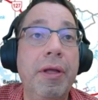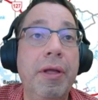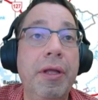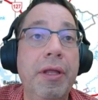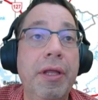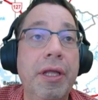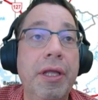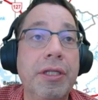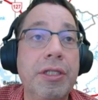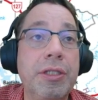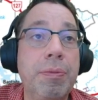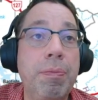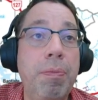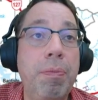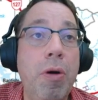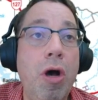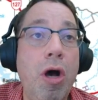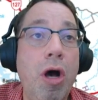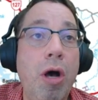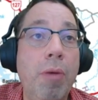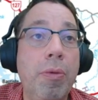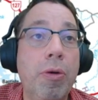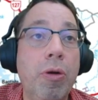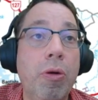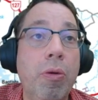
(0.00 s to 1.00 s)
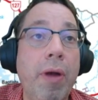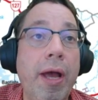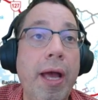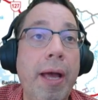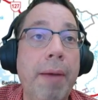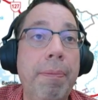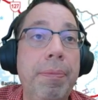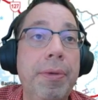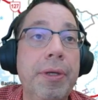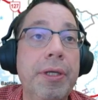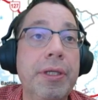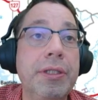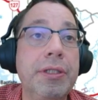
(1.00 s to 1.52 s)
it's Palmer
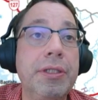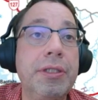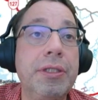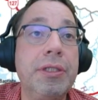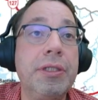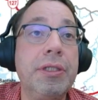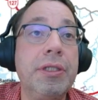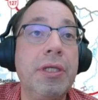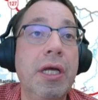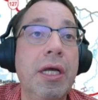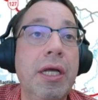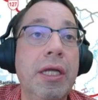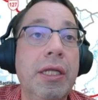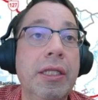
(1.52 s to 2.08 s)
Rapids,